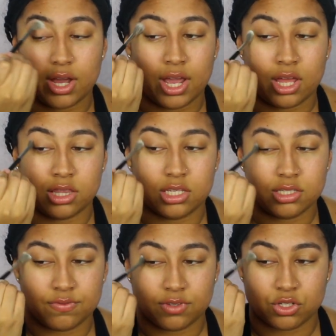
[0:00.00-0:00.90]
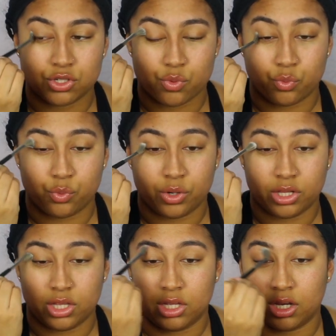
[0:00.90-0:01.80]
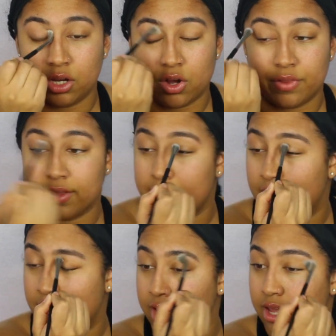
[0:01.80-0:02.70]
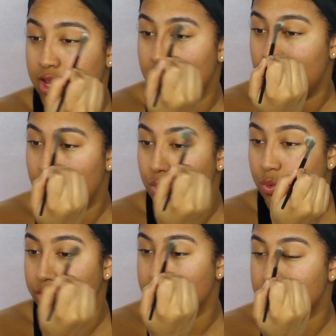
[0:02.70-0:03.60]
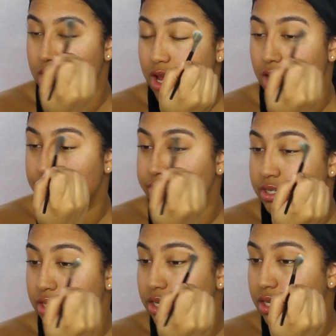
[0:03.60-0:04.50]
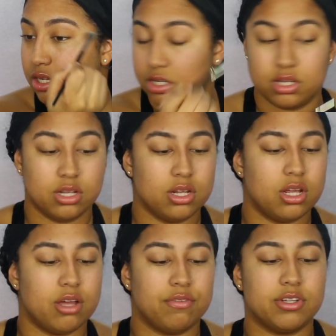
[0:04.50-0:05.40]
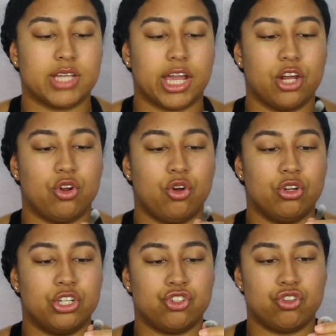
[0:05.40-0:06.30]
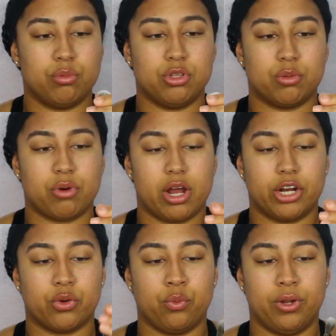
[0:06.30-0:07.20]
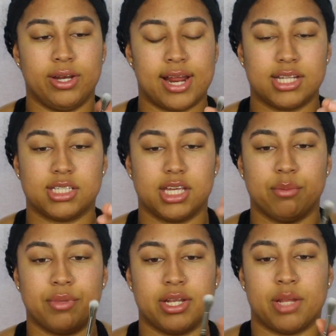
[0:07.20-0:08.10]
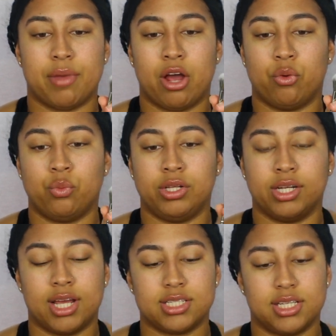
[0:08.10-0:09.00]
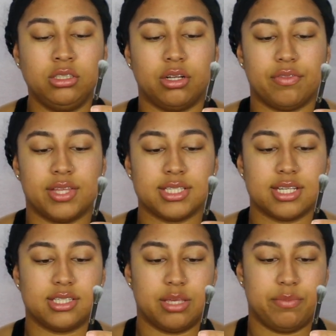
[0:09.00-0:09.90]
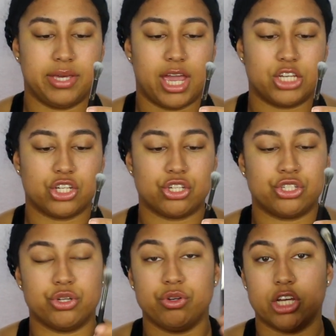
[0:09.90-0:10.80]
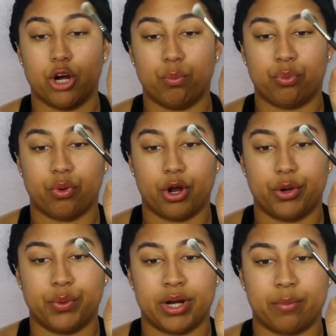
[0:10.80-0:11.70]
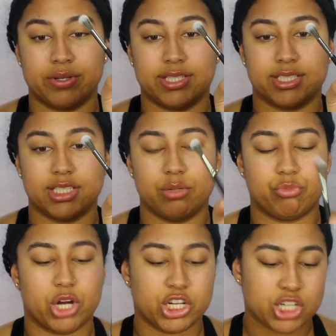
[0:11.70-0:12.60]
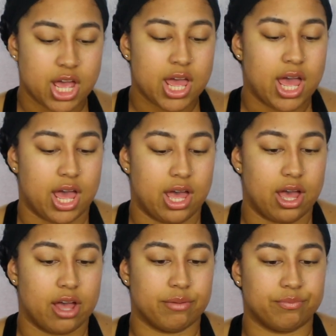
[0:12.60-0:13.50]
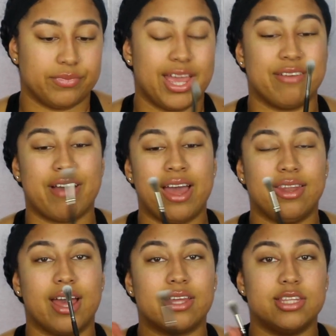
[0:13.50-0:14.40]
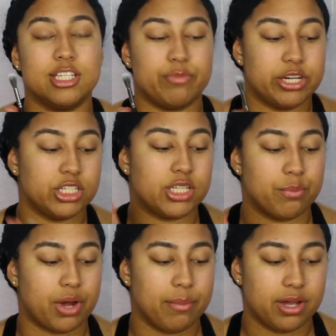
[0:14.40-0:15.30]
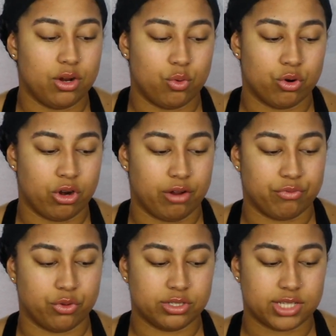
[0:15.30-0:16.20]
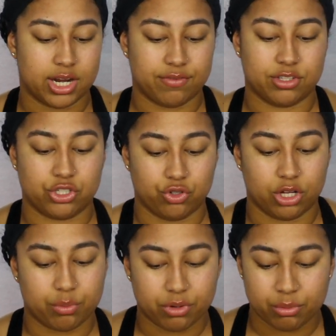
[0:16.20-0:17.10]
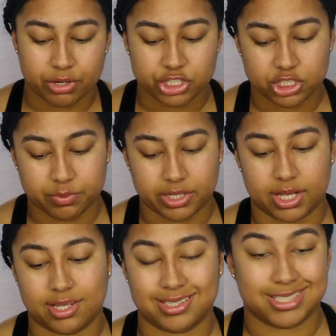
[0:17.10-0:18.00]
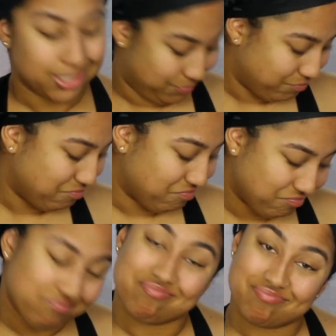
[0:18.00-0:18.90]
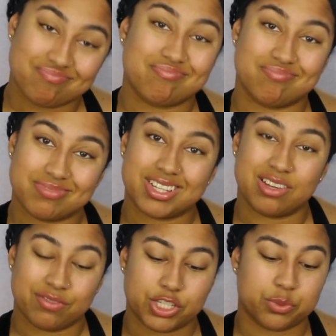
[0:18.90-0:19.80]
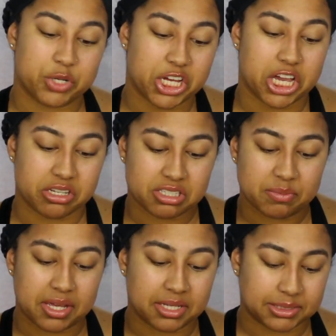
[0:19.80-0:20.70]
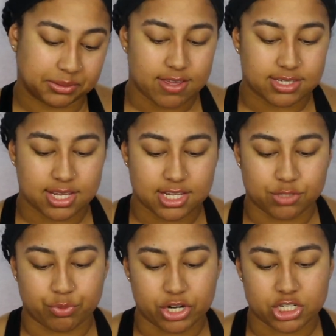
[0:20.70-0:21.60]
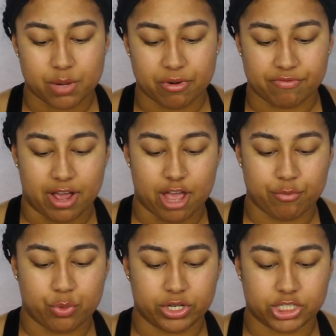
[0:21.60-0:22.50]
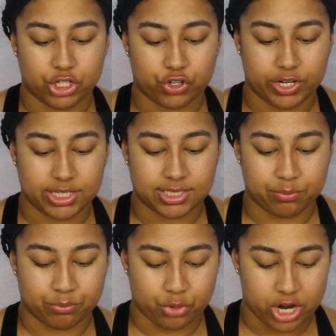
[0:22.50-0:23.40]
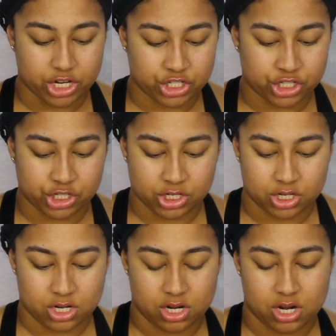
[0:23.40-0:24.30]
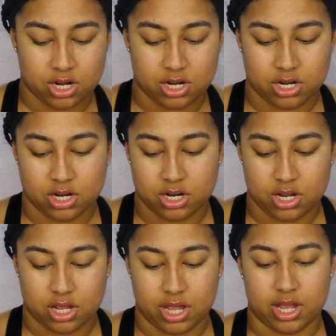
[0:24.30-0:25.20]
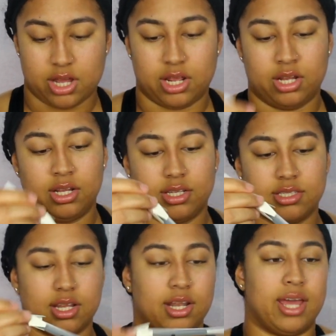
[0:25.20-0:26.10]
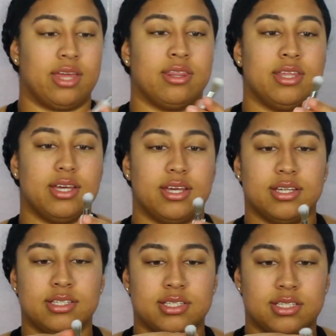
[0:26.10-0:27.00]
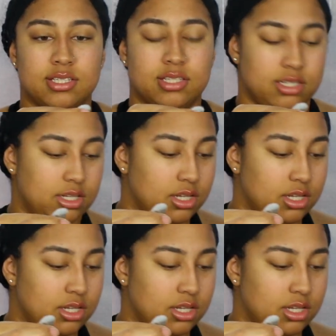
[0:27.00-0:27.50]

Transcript: And this feels really good on the eye. Really soft. Feels like it'll distribute the product really nicely, blend them out really nicely. This is the BH Studio Pro number 16 brush. If I like these brushes, I'm probably going to order a full set of the Studio Pro brushes because it feels pretty good to me. This is brush number 5, Pointed Crease Brush. And it looks like this.